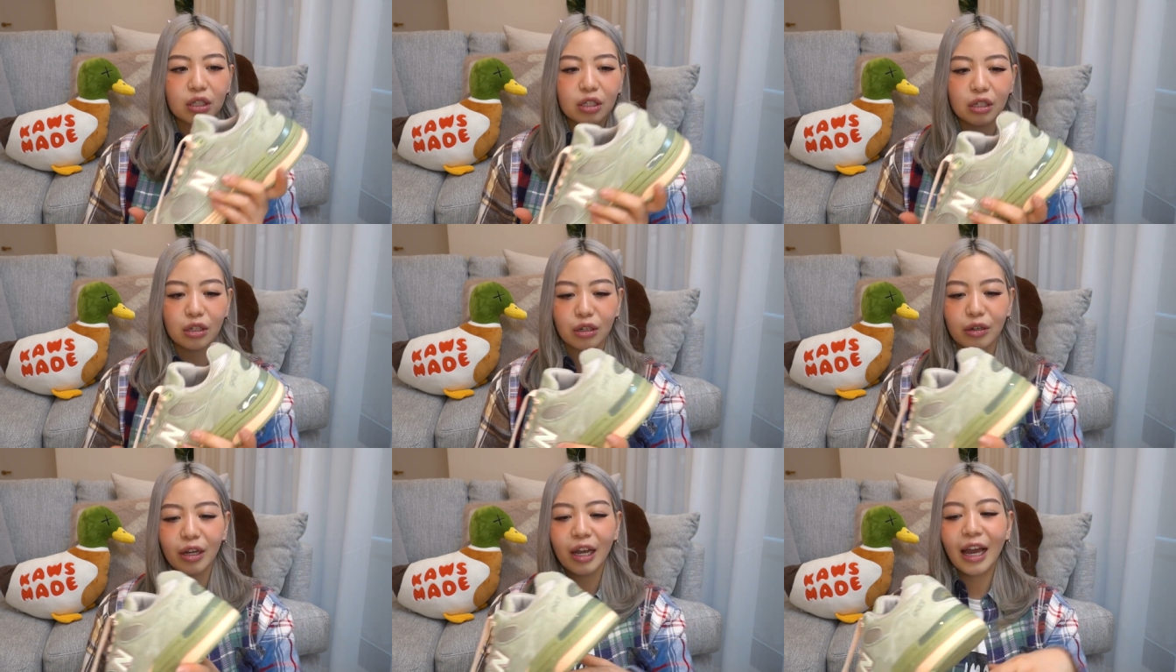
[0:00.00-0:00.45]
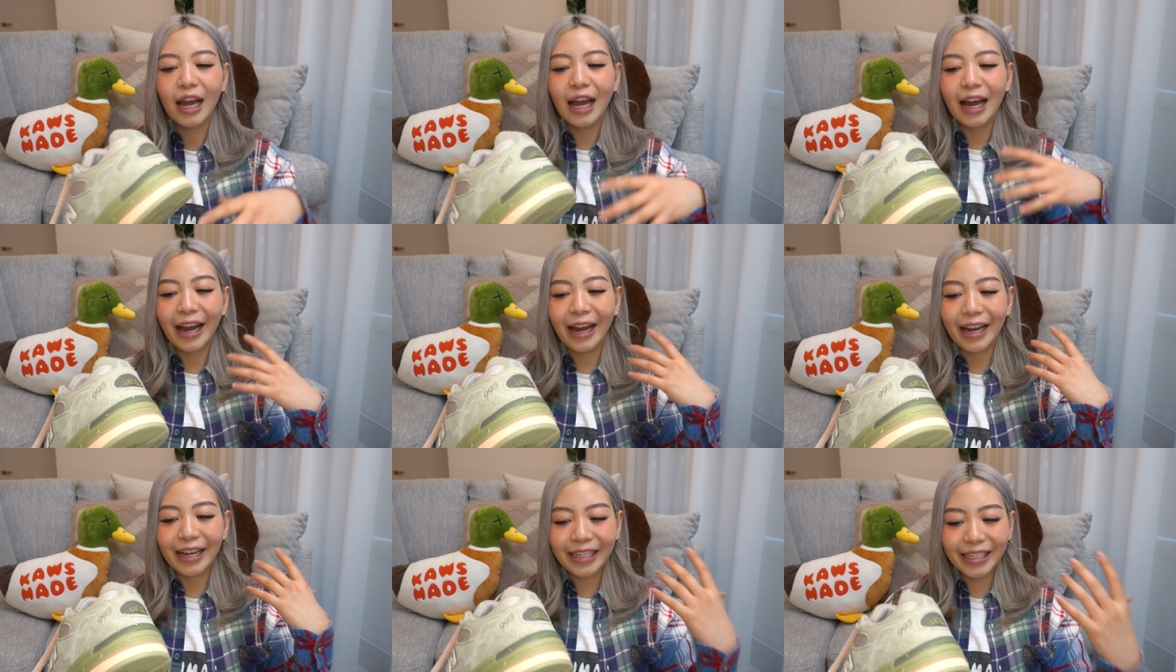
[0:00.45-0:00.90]
So
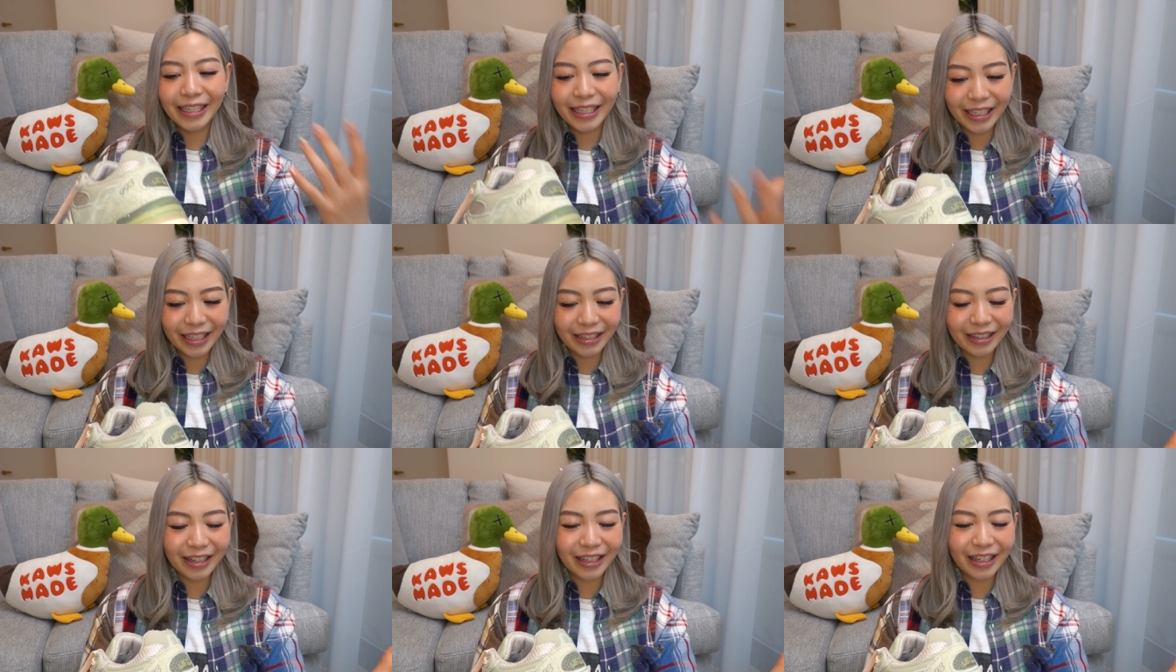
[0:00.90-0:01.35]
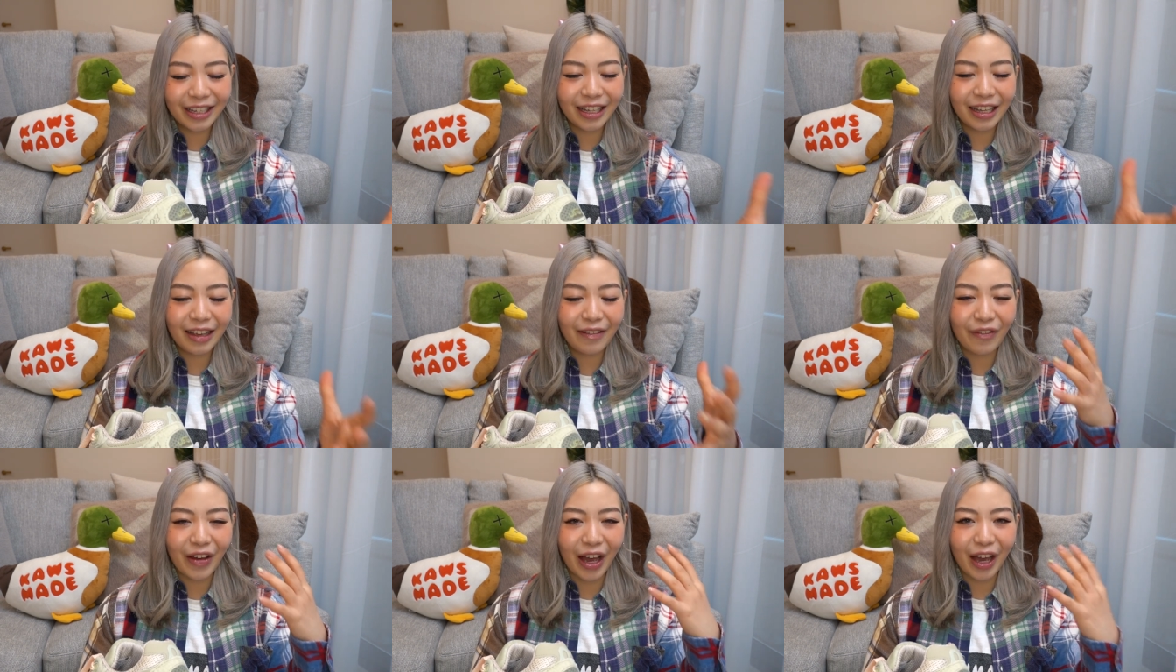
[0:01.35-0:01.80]
ideally,
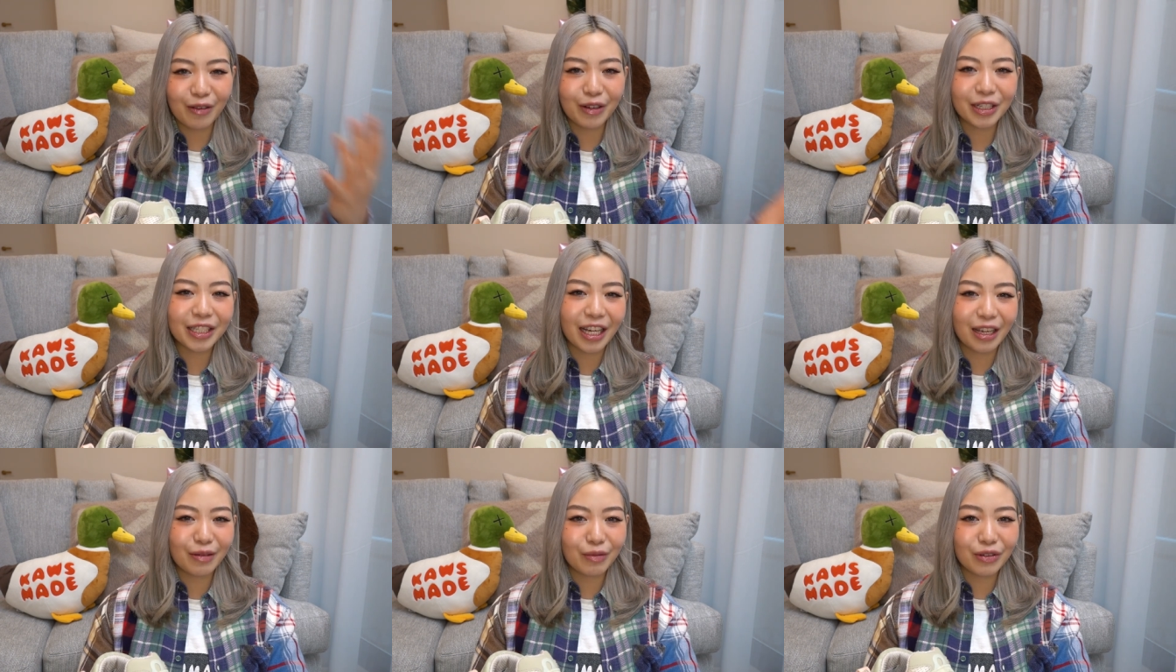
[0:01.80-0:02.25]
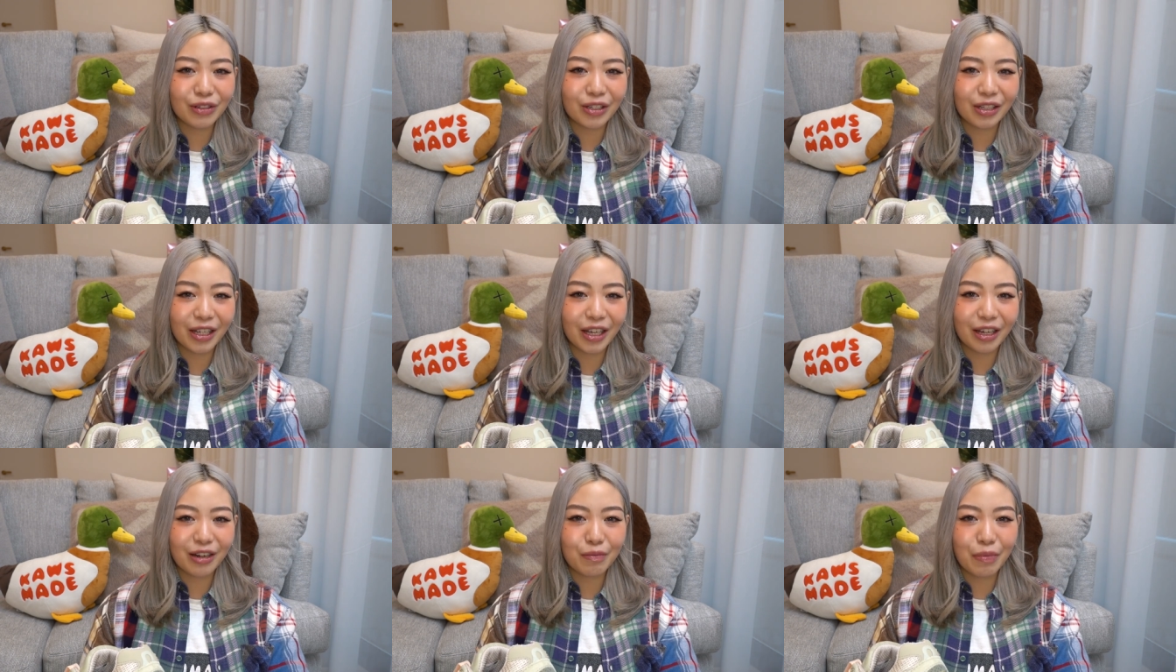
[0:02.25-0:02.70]
if I was able
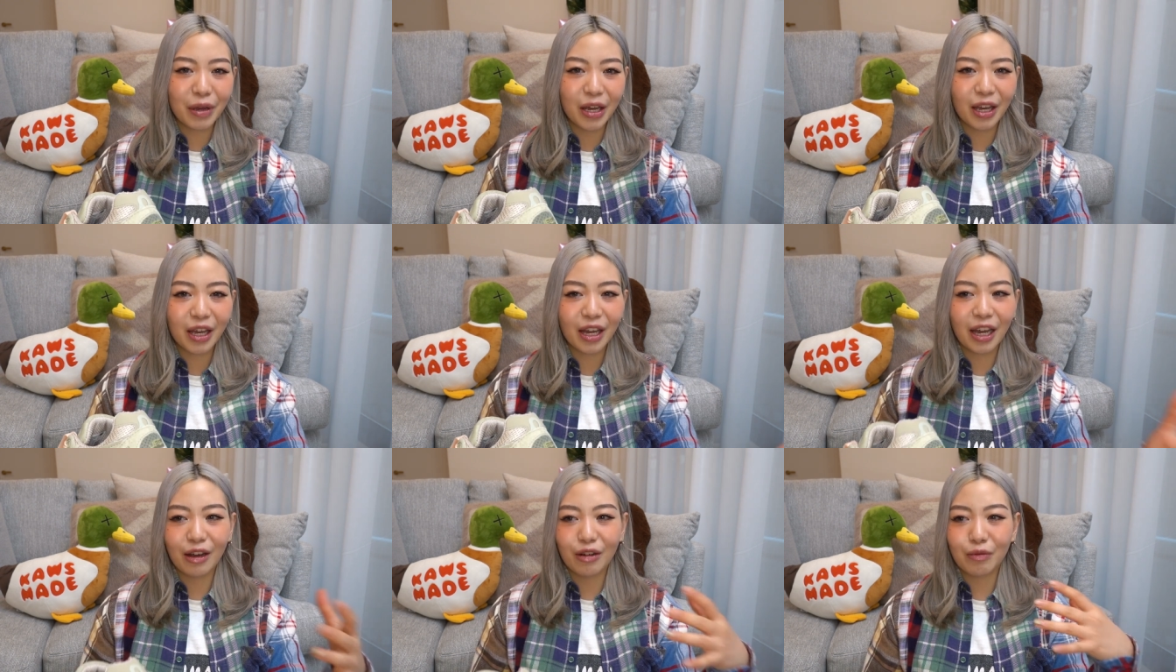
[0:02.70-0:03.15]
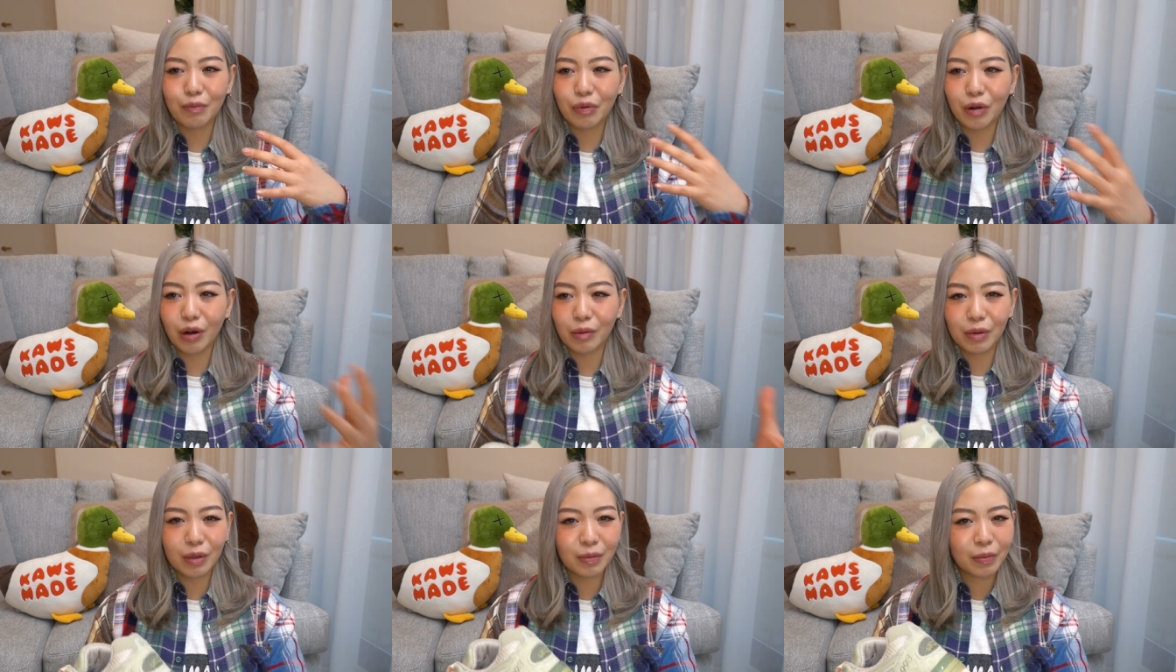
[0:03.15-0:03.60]
to get a pair, I
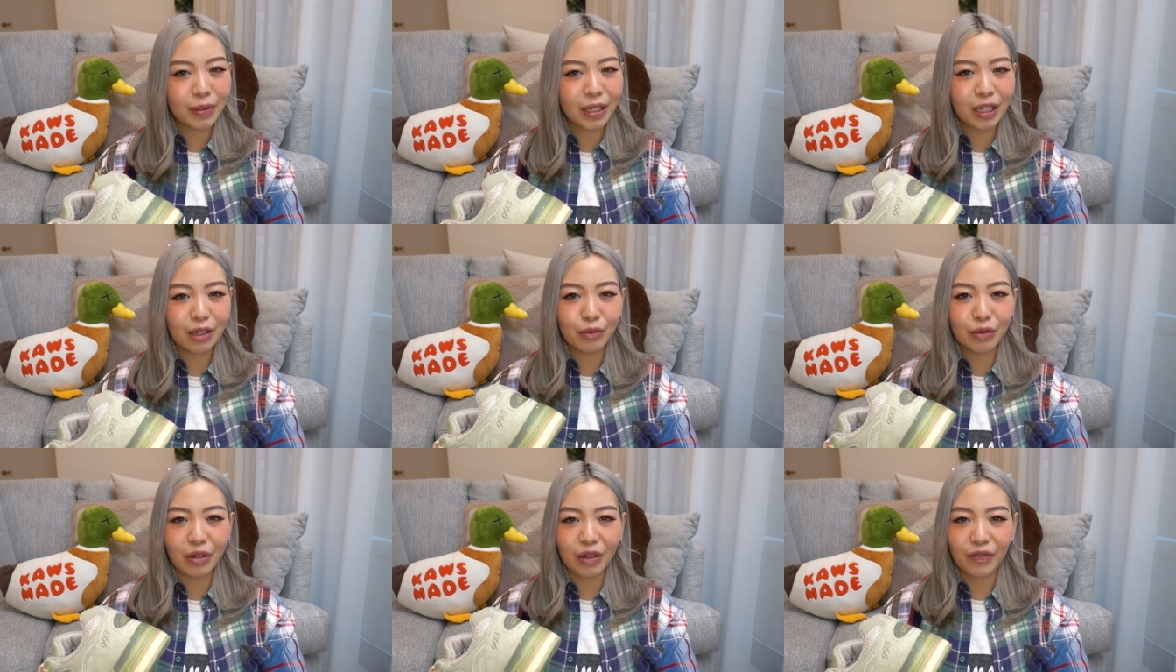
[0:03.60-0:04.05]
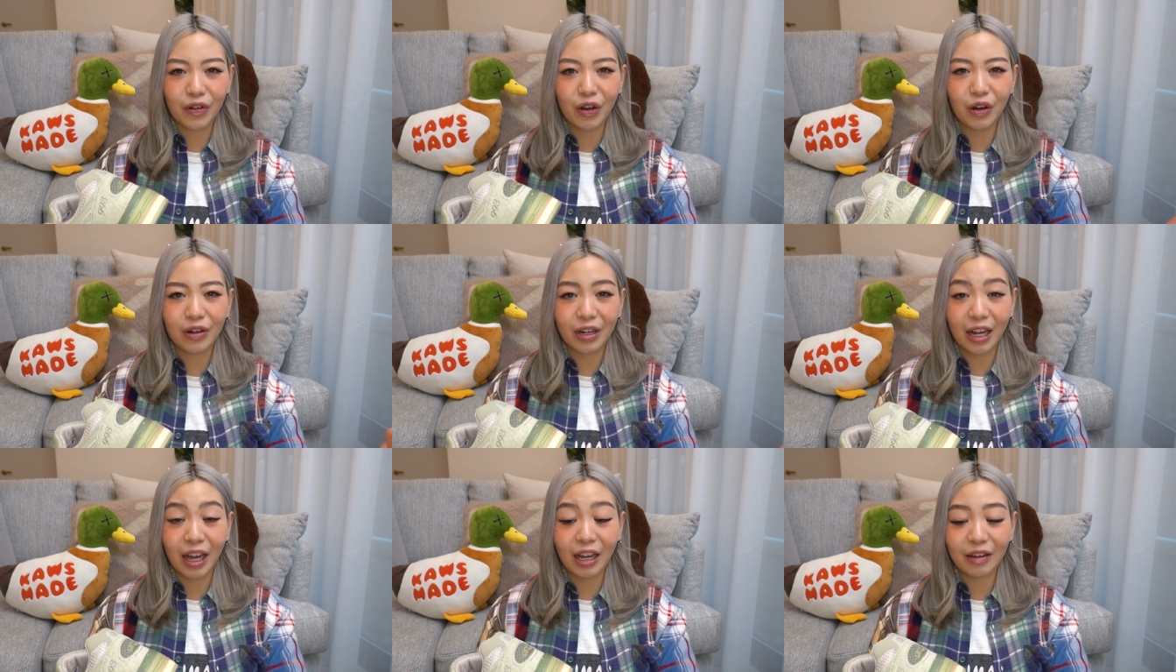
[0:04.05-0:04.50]
probably would have
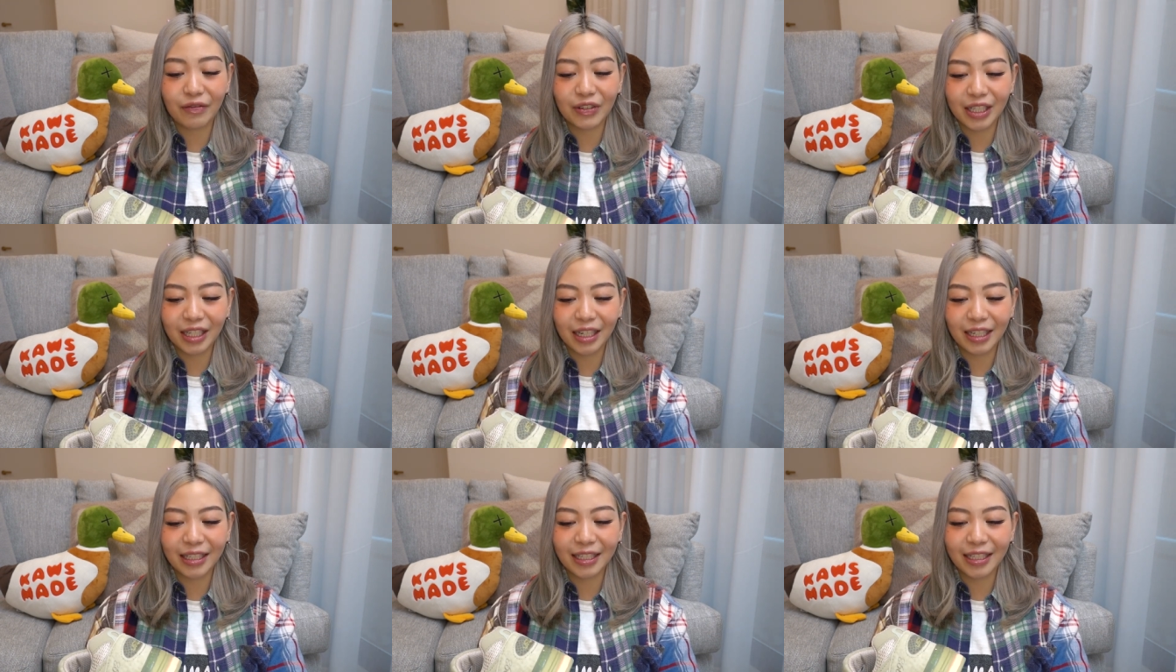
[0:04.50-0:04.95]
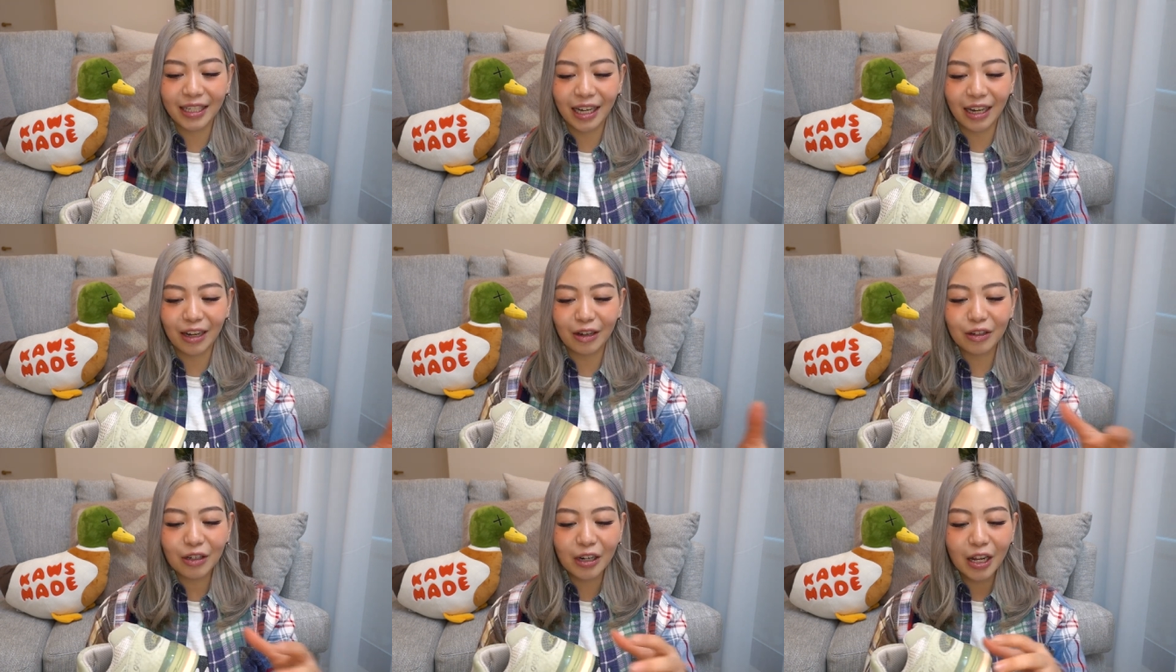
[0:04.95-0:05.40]
gone half a size
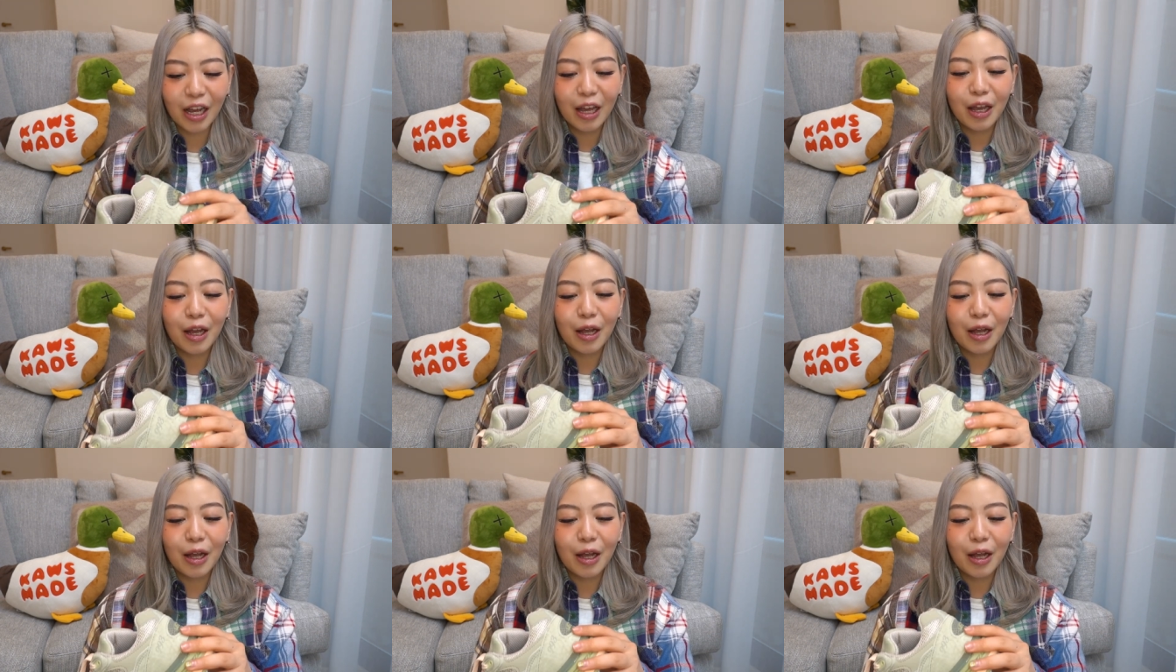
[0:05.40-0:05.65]
down.